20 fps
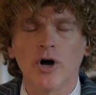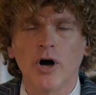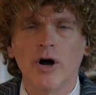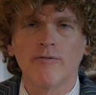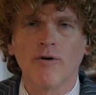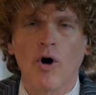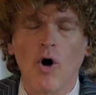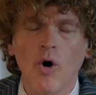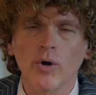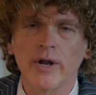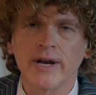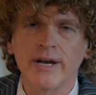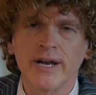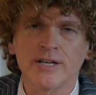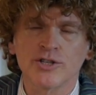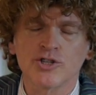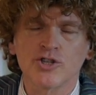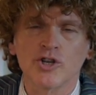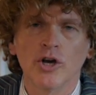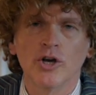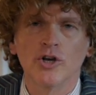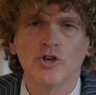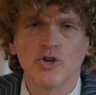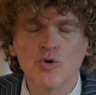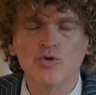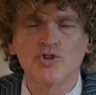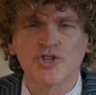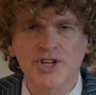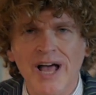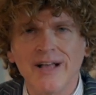of holiness
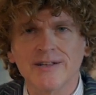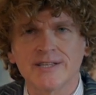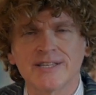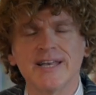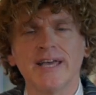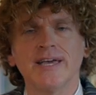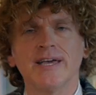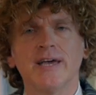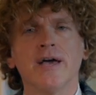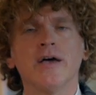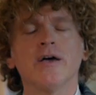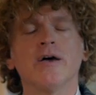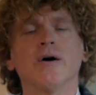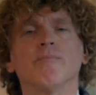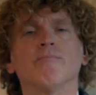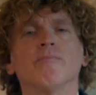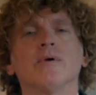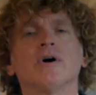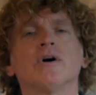you shall see him